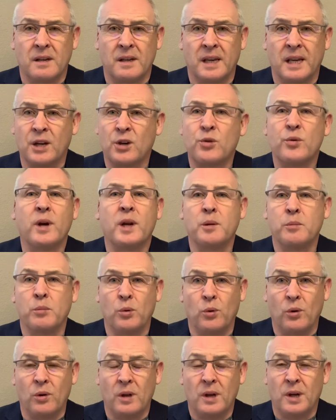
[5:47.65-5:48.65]

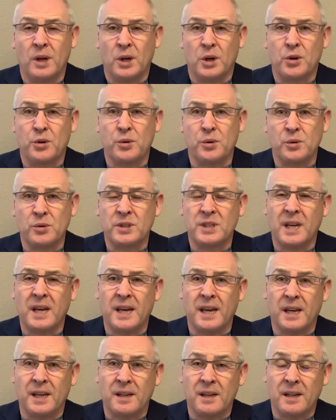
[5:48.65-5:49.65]
incredible crusade.